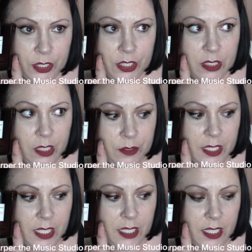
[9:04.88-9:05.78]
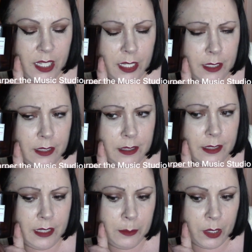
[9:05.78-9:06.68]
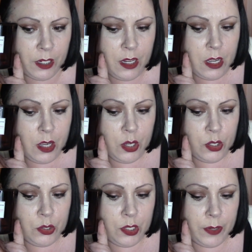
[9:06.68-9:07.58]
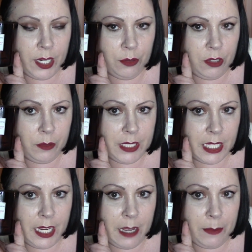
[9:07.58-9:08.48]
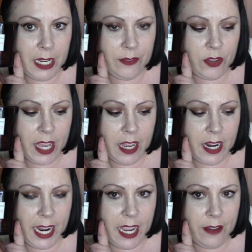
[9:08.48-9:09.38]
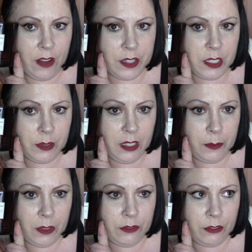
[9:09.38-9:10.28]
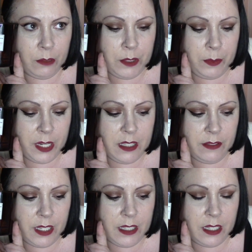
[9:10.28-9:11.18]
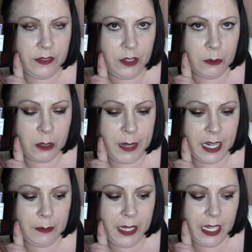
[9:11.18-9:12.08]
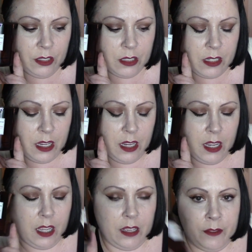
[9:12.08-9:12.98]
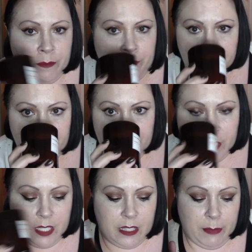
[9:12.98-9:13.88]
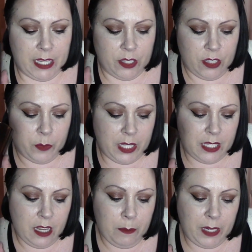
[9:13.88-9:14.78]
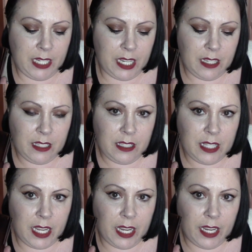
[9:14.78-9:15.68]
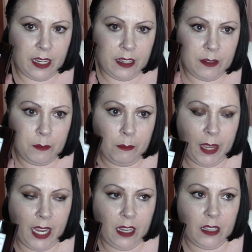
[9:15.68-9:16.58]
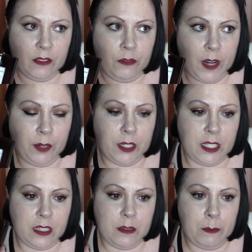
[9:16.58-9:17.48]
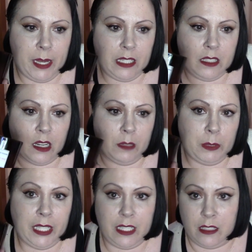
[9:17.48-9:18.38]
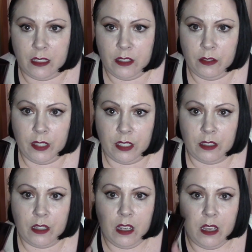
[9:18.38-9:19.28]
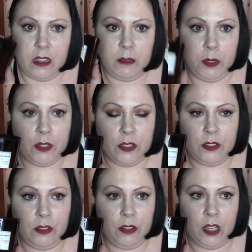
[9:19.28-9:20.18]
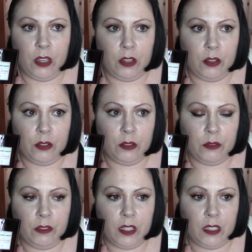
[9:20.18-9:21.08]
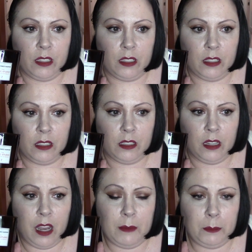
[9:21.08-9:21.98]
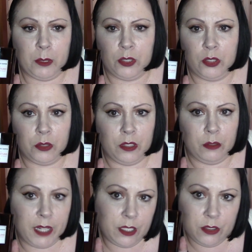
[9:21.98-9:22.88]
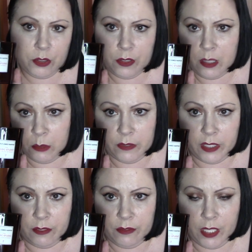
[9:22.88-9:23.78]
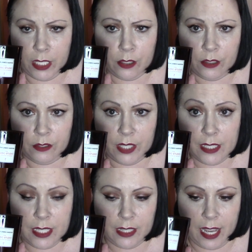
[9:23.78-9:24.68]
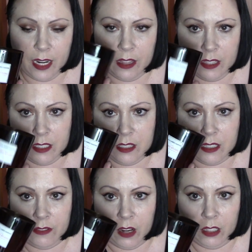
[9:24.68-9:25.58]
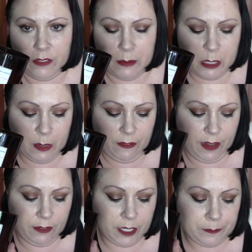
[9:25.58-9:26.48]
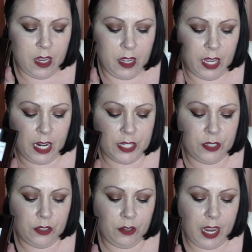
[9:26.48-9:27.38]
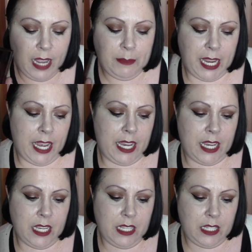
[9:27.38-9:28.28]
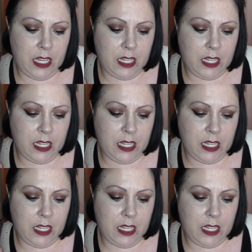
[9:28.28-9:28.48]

which is closing in December. So I don't know what's going to happen after that. I have also a couple of room sprays of this and a few more backup candles. This is amazing. So what this company does is they make fragrances based on places. So there's the music studio, the comic book store, the record store, the movie theater, things like that. And this, of all of them, is my favorite. And it's described as